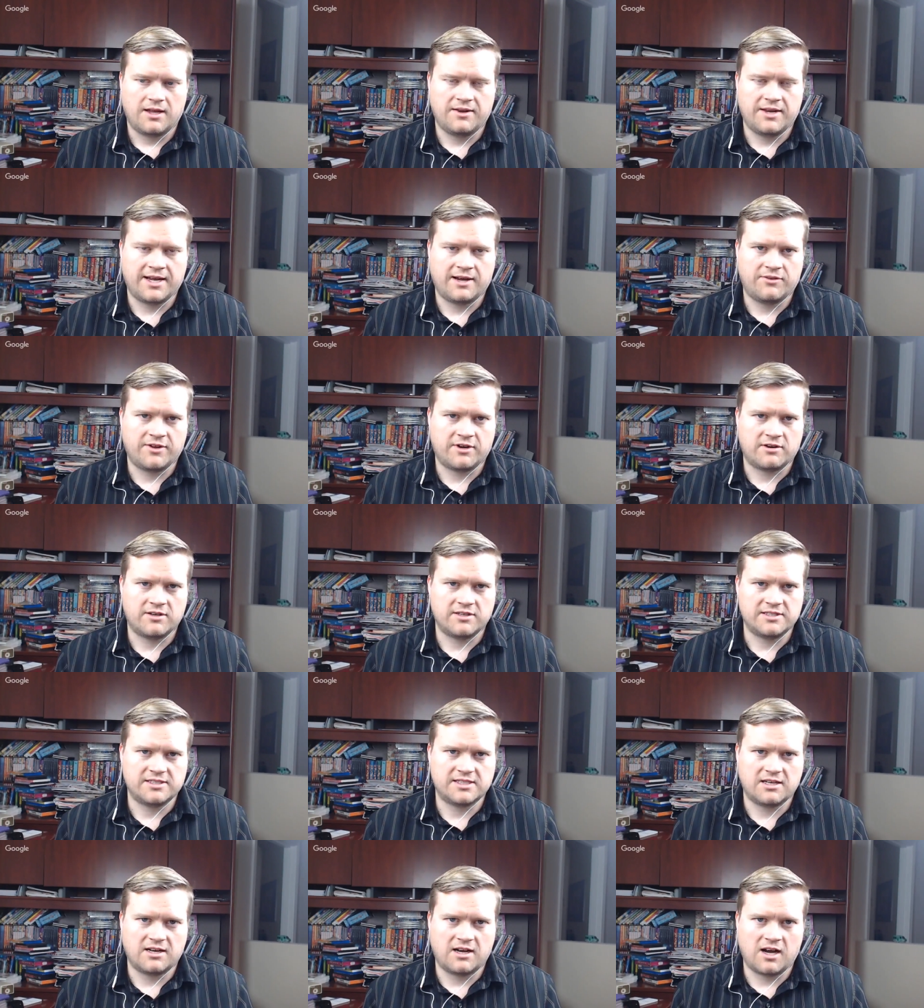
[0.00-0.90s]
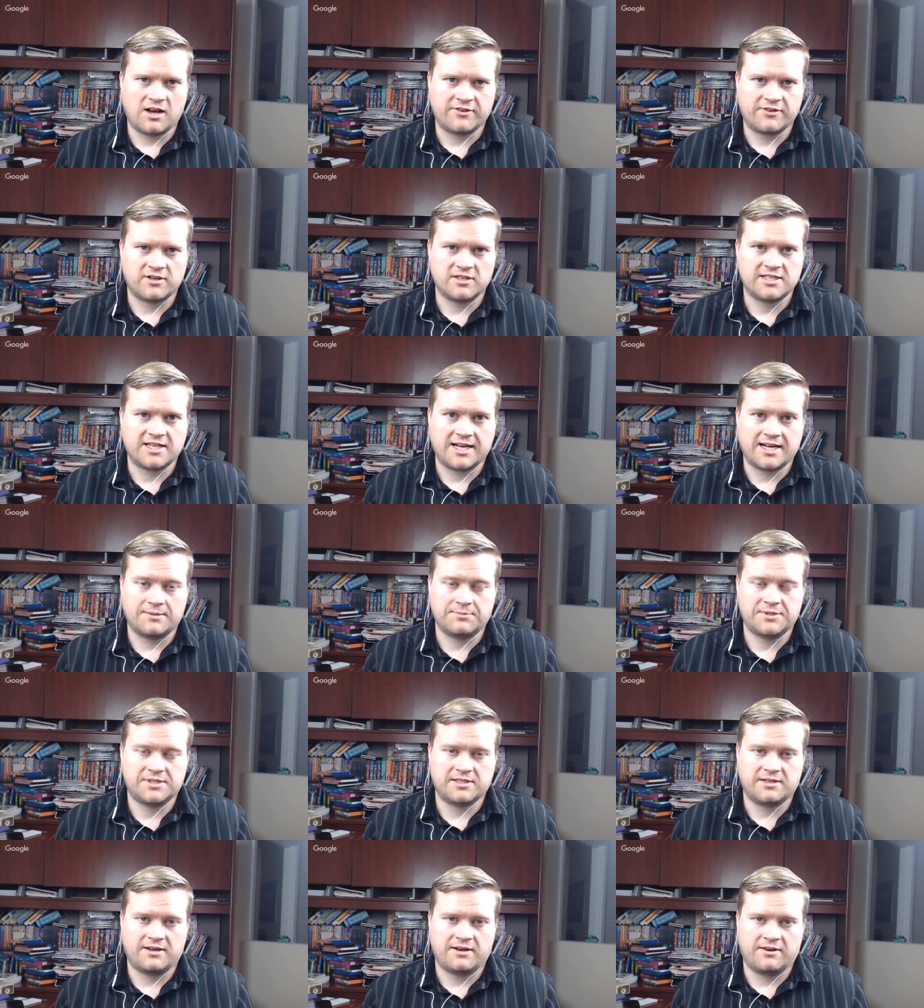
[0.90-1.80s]
Now there is other
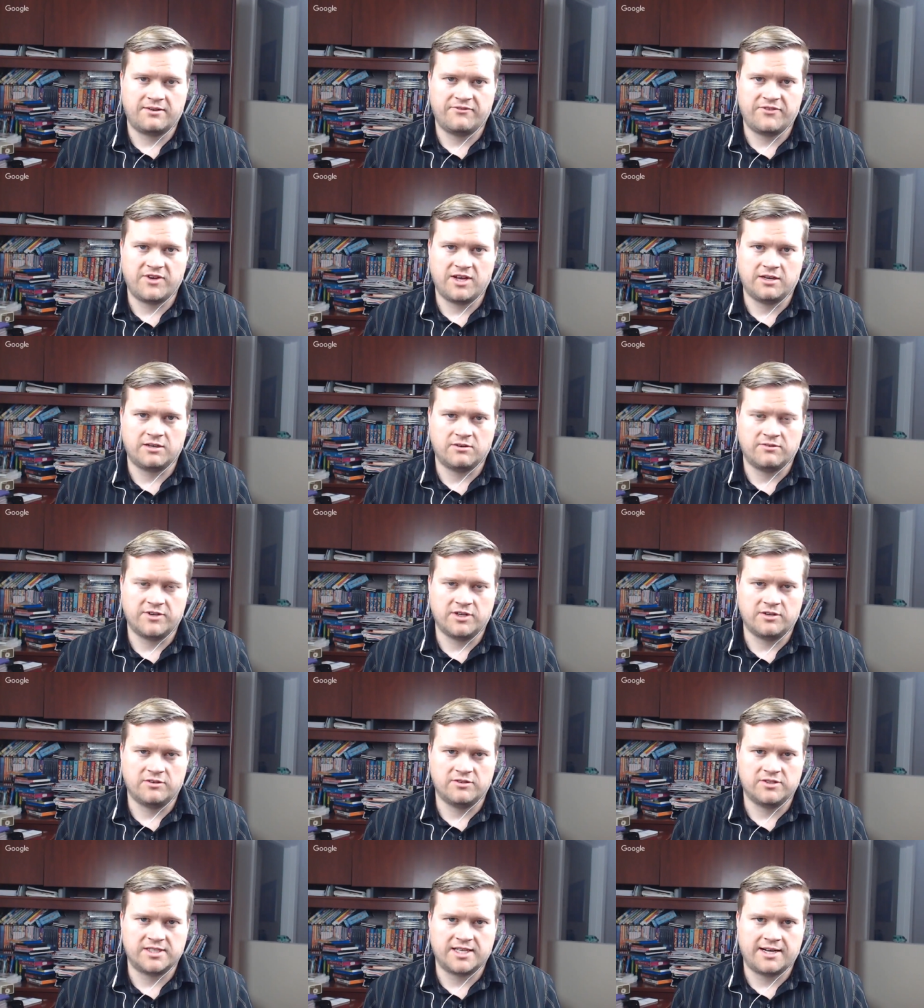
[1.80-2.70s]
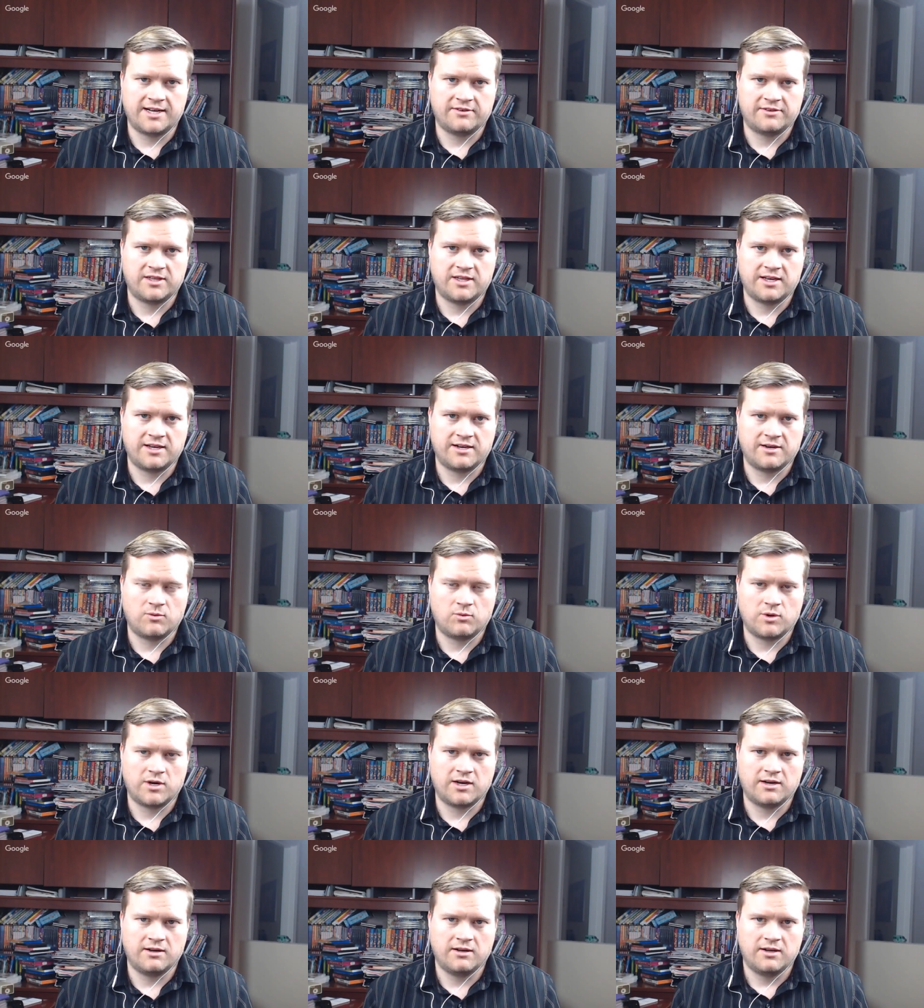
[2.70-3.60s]
types of interviews out there
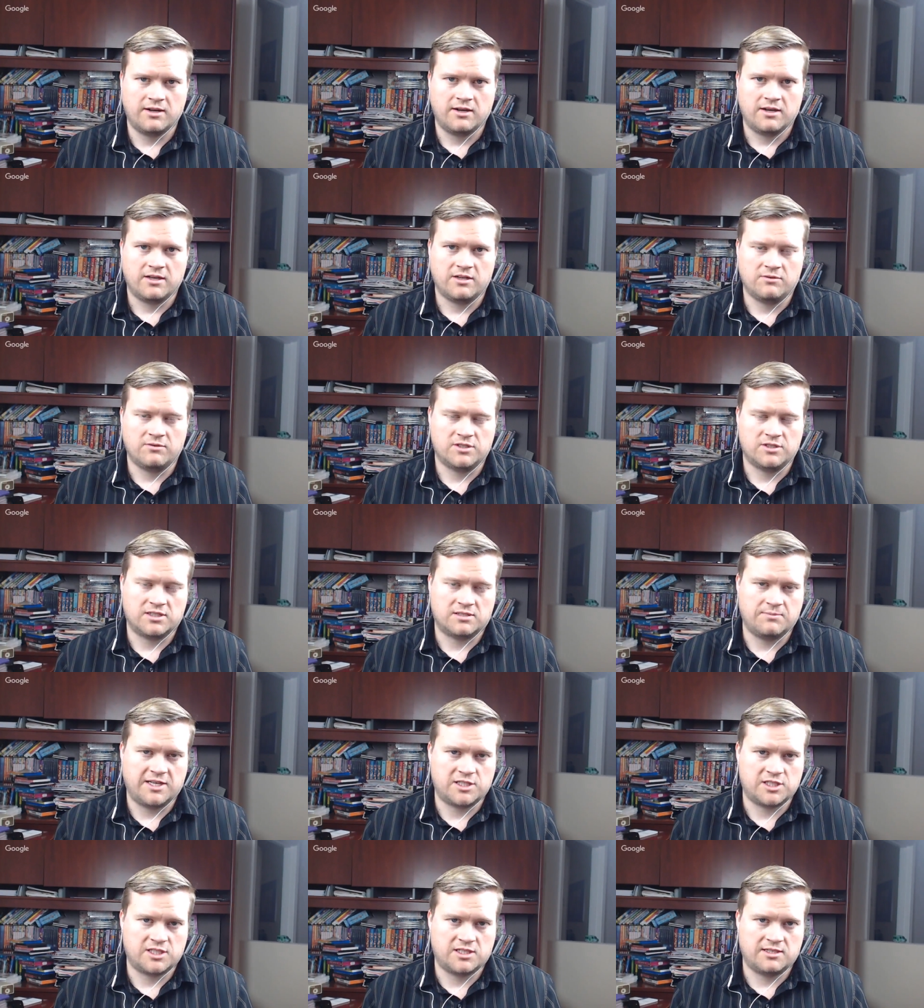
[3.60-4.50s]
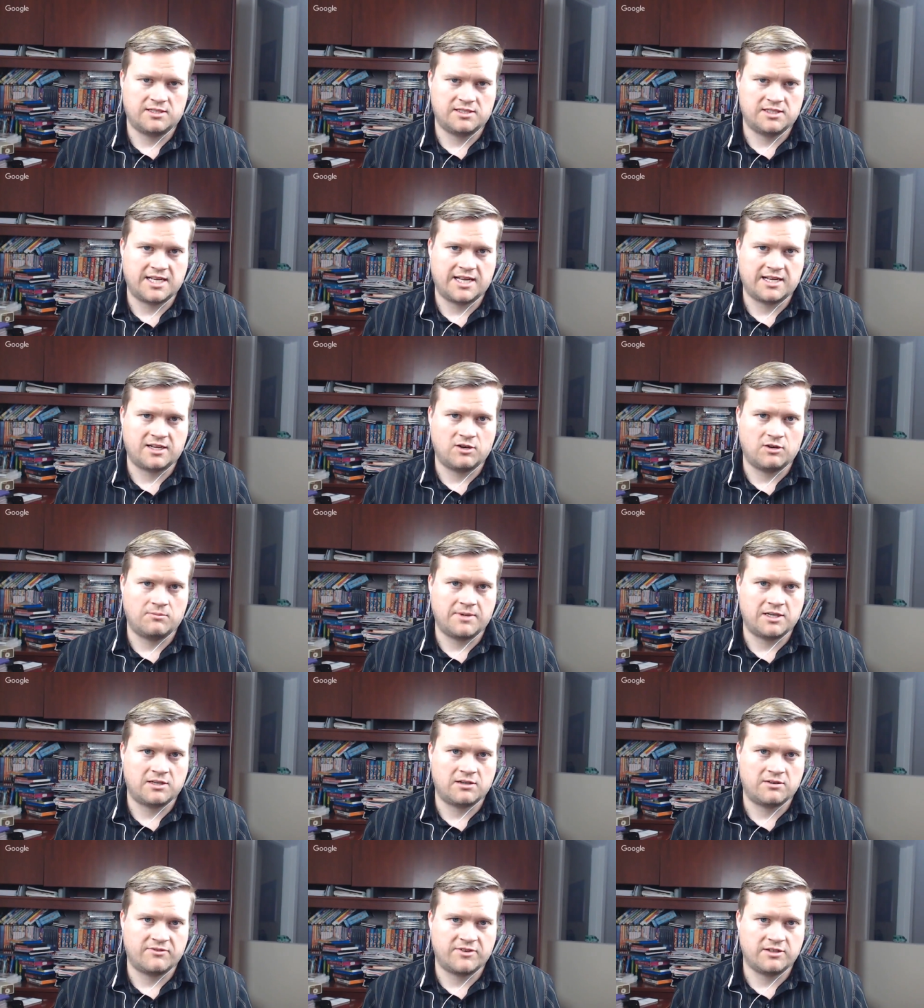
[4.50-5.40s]
where you just mentioned take home
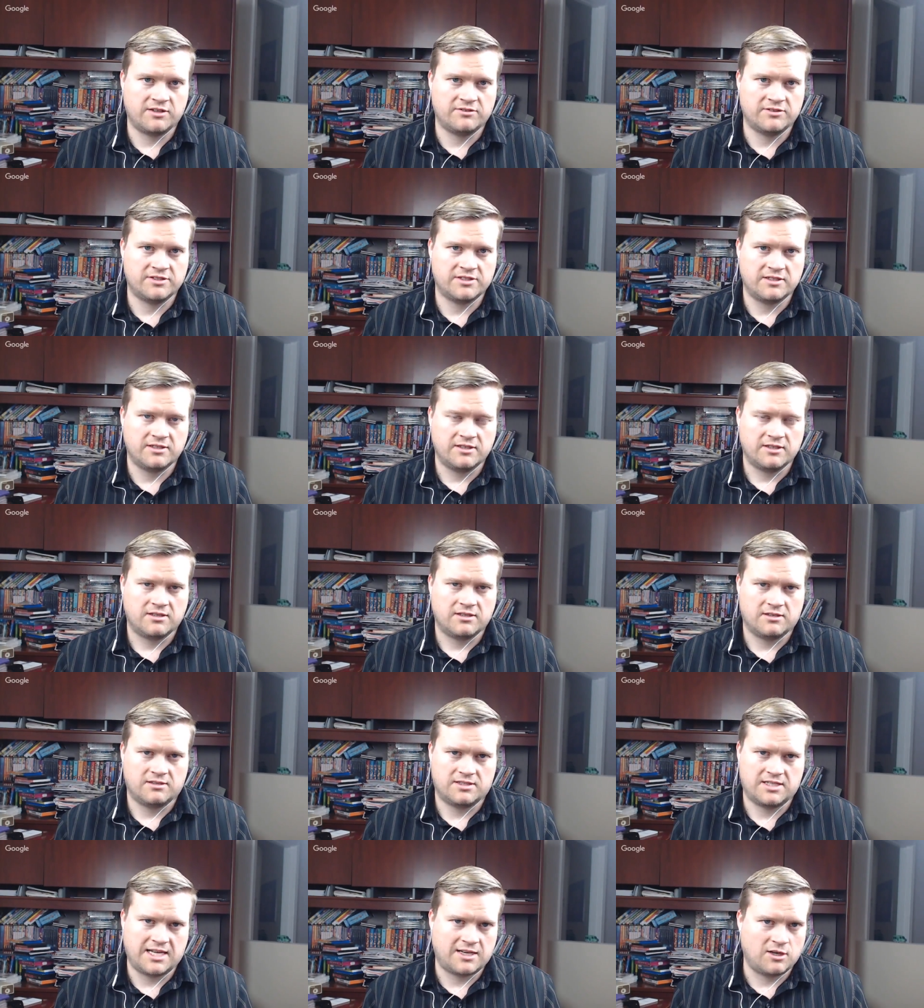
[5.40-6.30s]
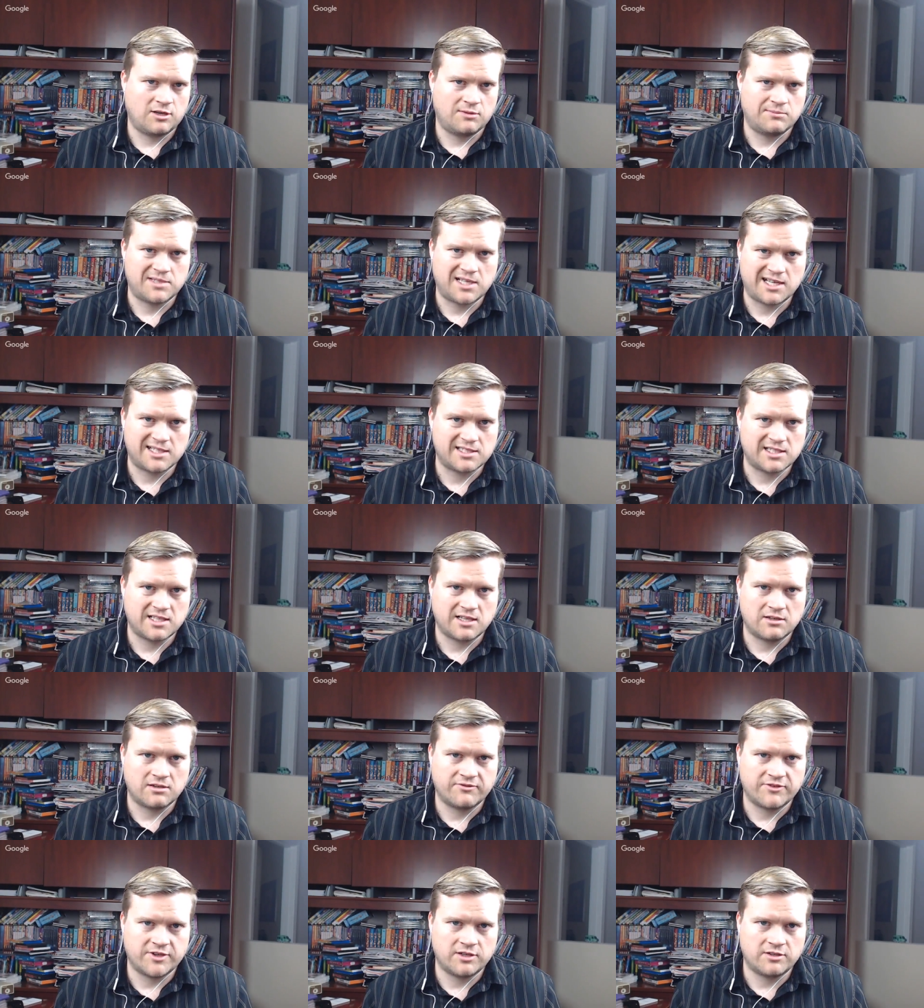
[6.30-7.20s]
interviews or take home test
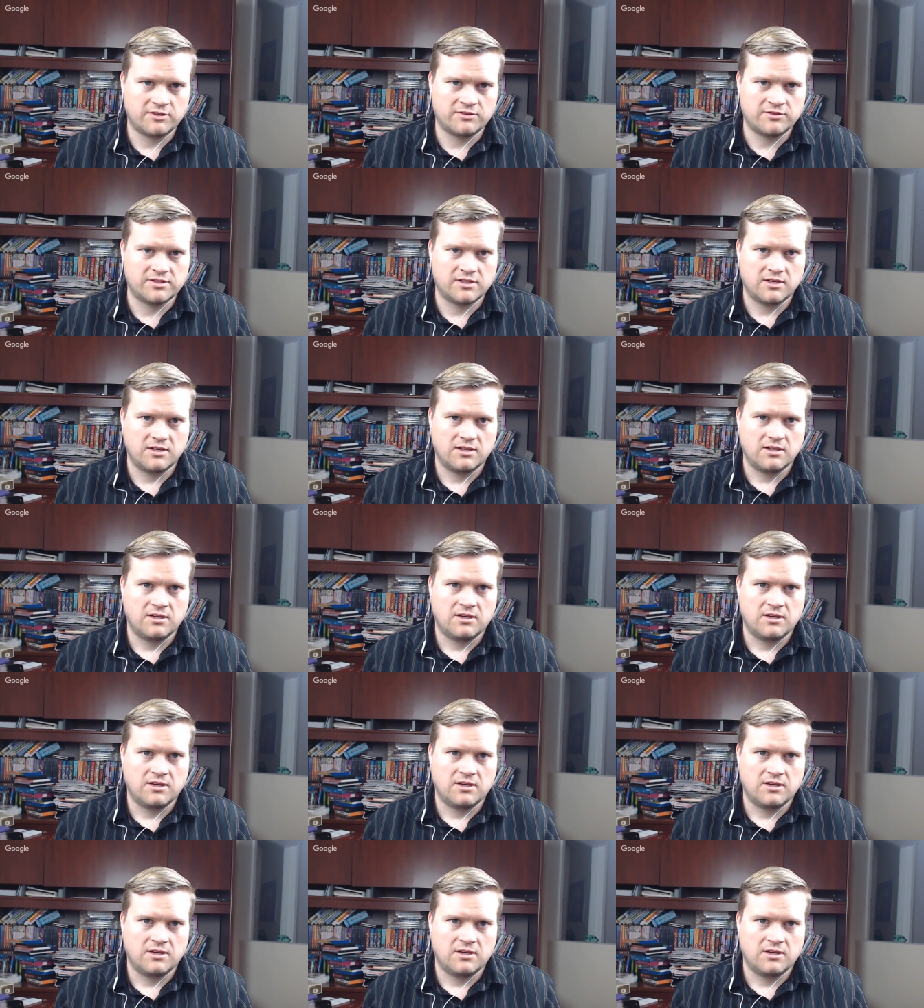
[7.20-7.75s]
interviews.